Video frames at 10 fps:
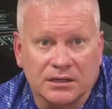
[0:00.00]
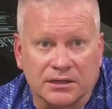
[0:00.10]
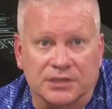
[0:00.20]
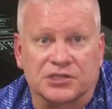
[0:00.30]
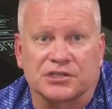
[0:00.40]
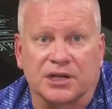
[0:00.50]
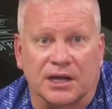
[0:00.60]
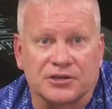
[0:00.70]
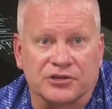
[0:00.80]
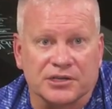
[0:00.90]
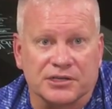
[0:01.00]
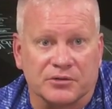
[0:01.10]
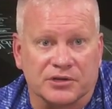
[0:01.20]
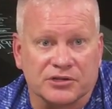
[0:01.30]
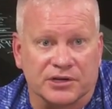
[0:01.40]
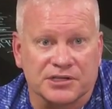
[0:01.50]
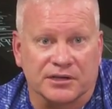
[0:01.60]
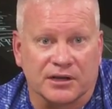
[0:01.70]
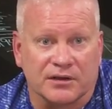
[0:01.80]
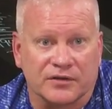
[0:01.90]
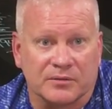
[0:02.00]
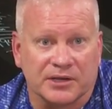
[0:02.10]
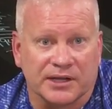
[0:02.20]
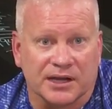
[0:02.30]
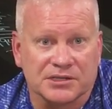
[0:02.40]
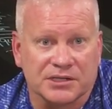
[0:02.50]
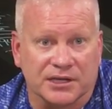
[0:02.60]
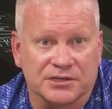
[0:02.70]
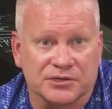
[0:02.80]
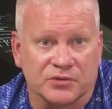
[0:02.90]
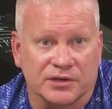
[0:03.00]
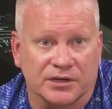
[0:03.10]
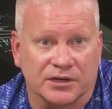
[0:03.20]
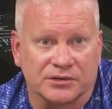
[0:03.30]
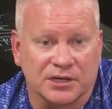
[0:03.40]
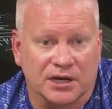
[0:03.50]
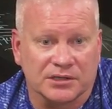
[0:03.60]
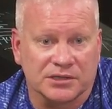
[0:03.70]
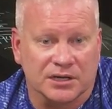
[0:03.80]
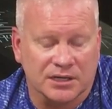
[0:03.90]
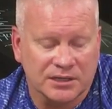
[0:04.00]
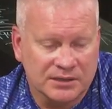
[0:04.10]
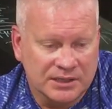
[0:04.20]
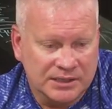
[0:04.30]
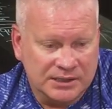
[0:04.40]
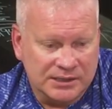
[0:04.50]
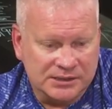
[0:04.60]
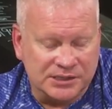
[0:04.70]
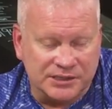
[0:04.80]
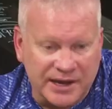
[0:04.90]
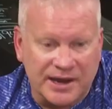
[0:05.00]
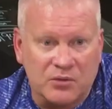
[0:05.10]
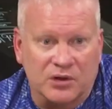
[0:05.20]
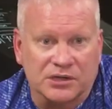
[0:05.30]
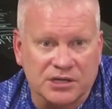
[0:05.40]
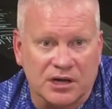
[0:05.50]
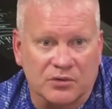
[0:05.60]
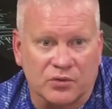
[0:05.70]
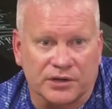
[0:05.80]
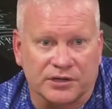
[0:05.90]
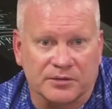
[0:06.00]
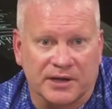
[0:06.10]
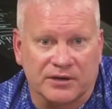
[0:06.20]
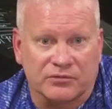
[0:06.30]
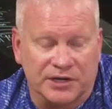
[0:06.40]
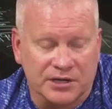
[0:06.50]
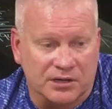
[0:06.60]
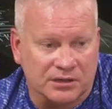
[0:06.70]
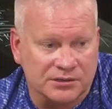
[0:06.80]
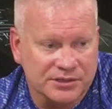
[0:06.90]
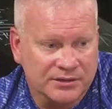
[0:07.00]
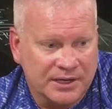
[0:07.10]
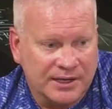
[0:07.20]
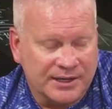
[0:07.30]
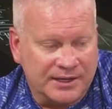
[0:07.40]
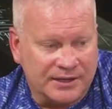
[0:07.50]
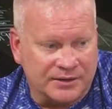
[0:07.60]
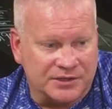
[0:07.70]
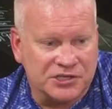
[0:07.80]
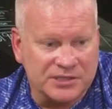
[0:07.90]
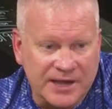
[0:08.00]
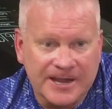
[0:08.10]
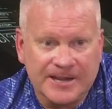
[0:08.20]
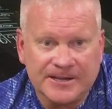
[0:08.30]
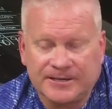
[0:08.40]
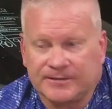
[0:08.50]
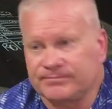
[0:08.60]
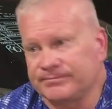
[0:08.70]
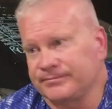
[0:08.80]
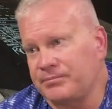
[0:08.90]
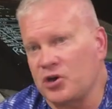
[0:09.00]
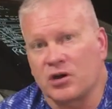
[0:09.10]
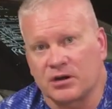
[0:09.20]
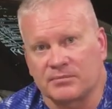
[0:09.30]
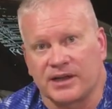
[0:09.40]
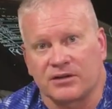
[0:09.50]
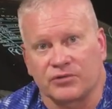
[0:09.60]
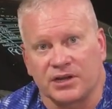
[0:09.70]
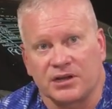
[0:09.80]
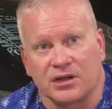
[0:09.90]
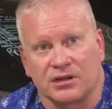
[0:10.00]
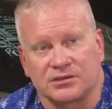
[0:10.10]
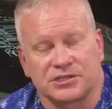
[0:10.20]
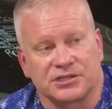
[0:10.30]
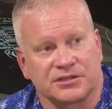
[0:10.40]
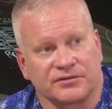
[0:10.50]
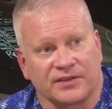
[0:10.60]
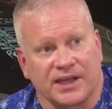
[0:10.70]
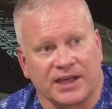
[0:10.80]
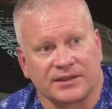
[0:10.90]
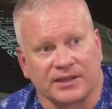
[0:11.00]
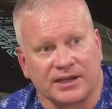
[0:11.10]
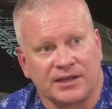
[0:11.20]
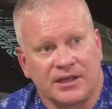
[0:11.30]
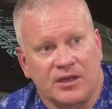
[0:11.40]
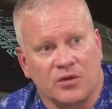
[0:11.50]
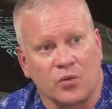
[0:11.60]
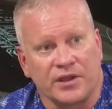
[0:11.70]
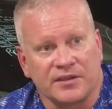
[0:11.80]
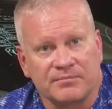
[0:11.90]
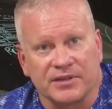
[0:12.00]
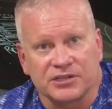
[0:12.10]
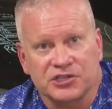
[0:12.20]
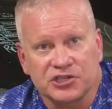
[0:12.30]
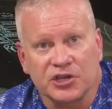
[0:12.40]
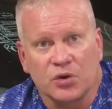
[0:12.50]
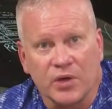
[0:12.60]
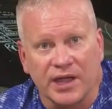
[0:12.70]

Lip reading: This is Todd Tracy with the Tracy Law Firm in Dallas, Texas with another Todd Talk. Today I want to talk with you about recalls. The sad part about recalls is the fact that we have been so